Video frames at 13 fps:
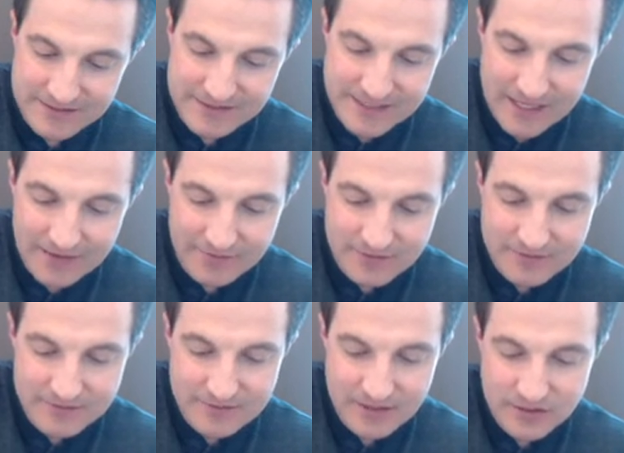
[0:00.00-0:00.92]

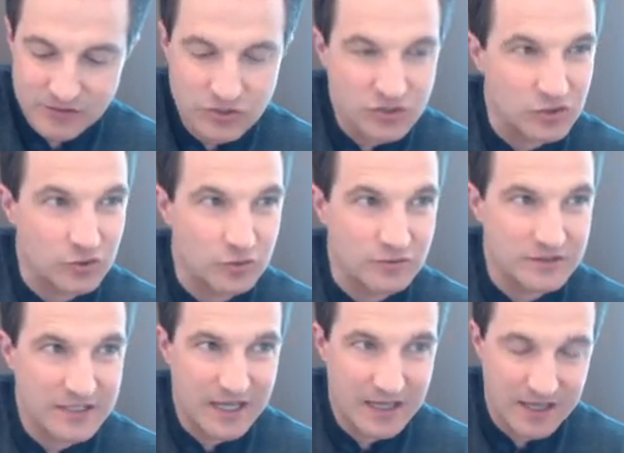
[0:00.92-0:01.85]
7 to
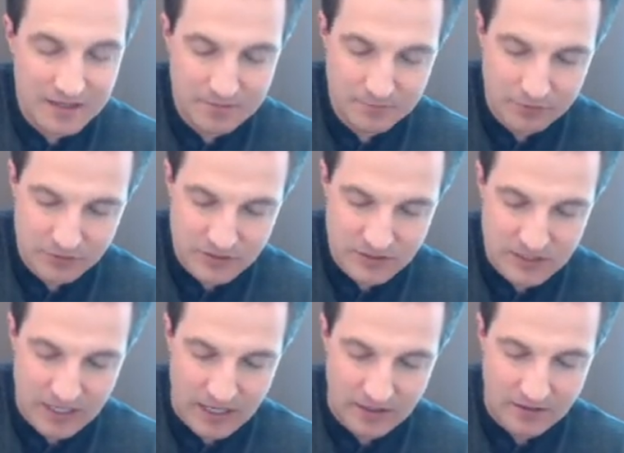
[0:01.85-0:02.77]

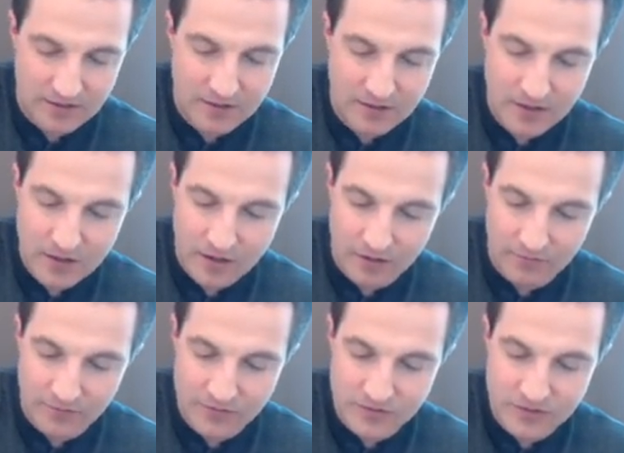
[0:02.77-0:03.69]
10%
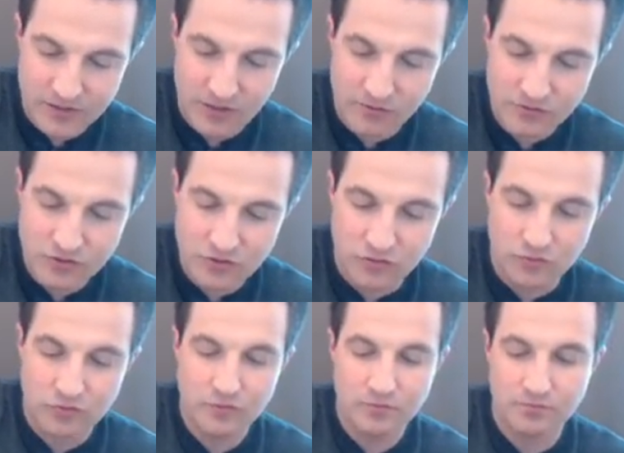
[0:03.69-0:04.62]
of the
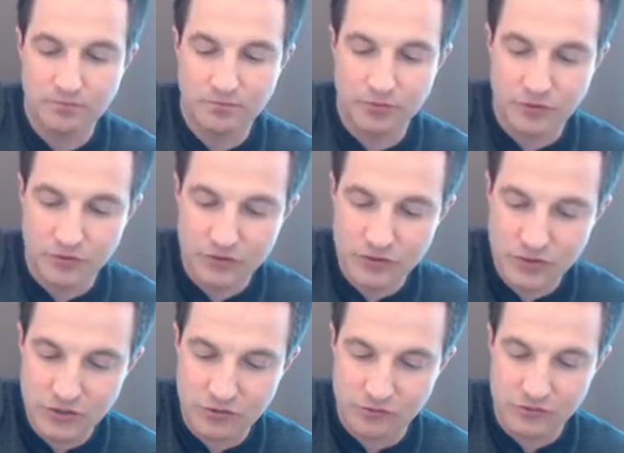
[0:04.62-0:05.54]
CO2
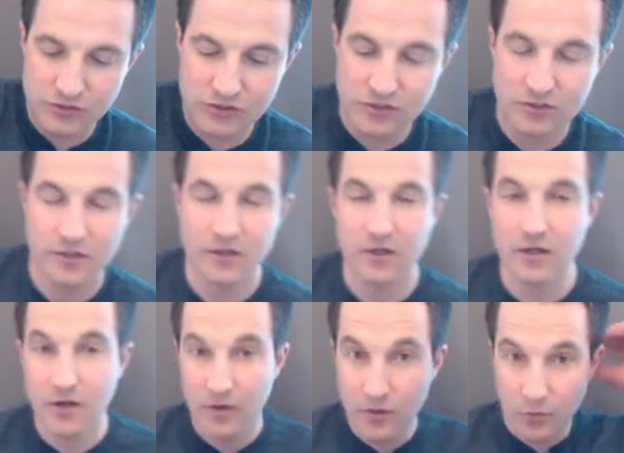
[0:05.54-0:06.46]
produced
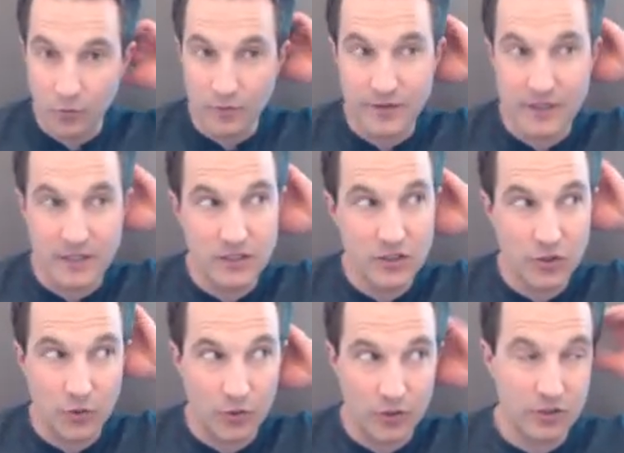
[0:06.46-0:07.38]
within
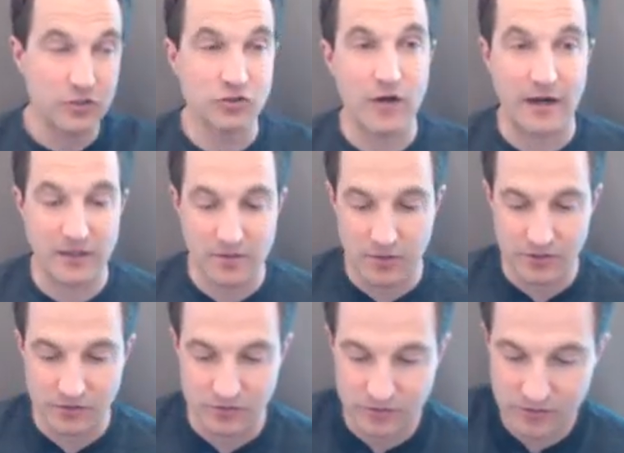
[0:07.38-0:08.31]
your contracting
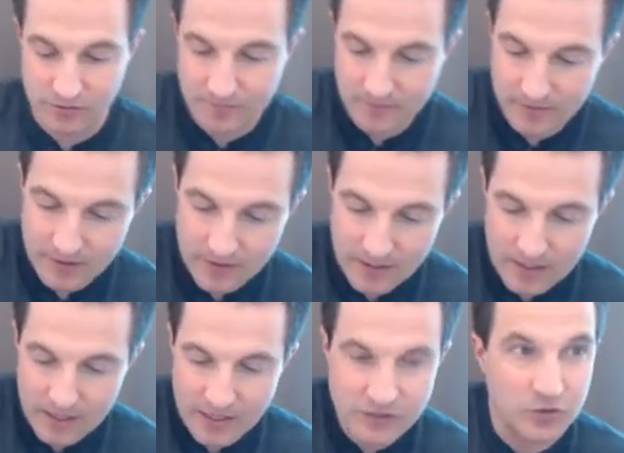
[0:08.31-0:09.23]
muscles
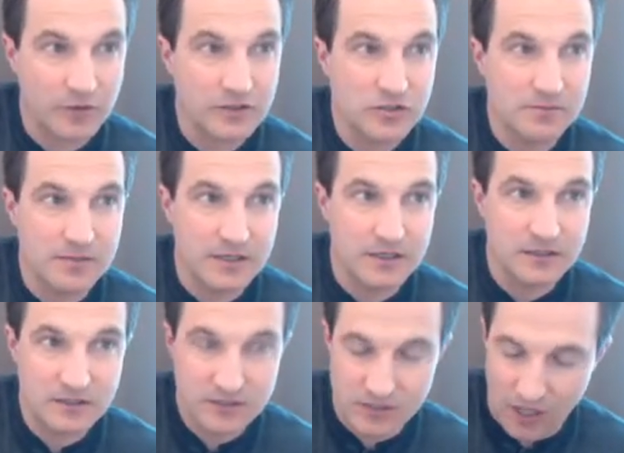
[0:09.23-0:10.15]
is going to
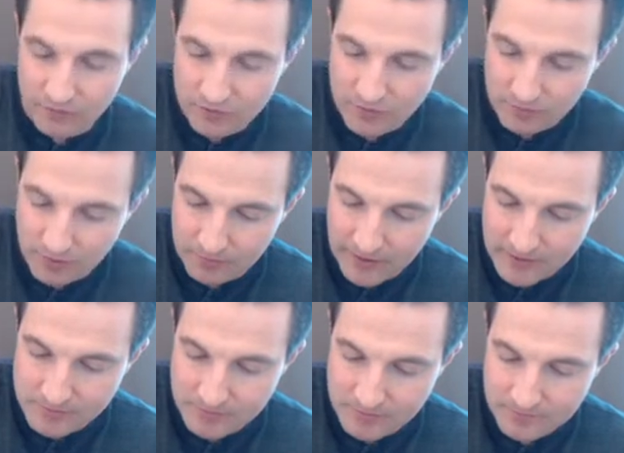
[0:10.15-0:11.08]
be dissolved in the blood
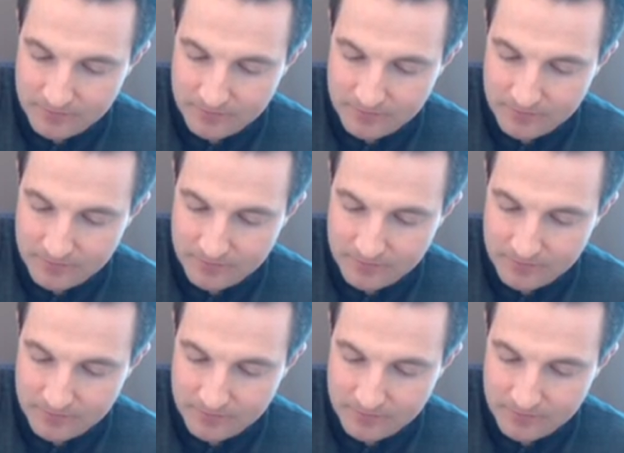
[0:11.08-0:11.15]
plasma.